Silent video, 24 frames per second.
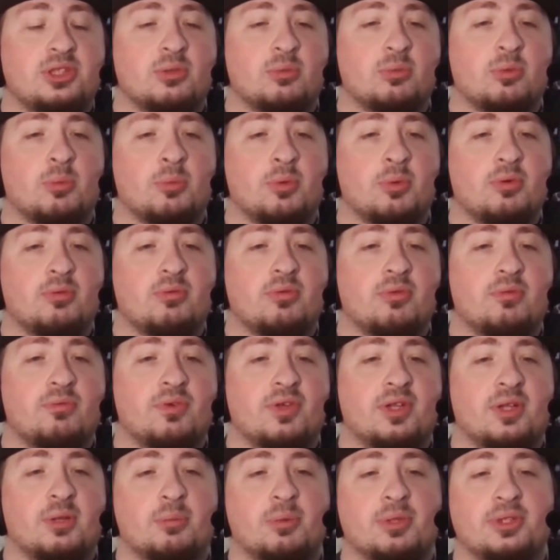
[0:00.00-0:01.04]
remove a
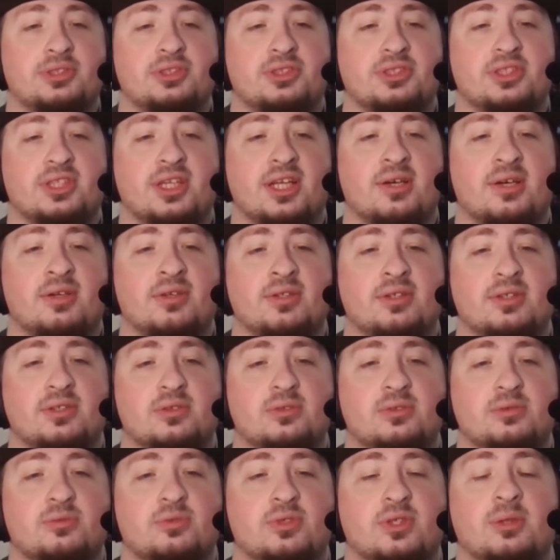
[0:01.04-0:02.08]
filibuster counter
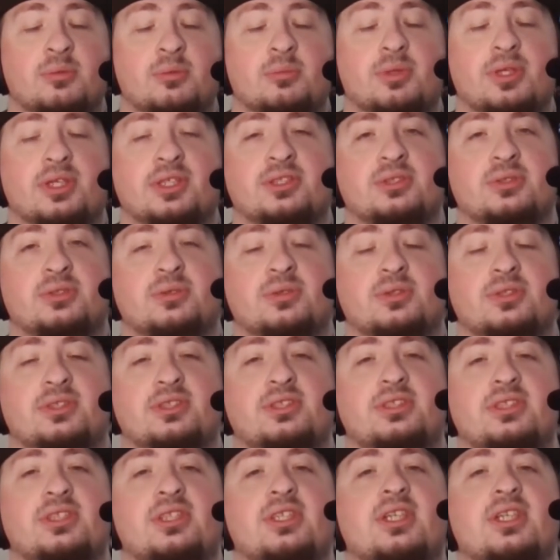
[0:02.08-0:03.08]
from Azors.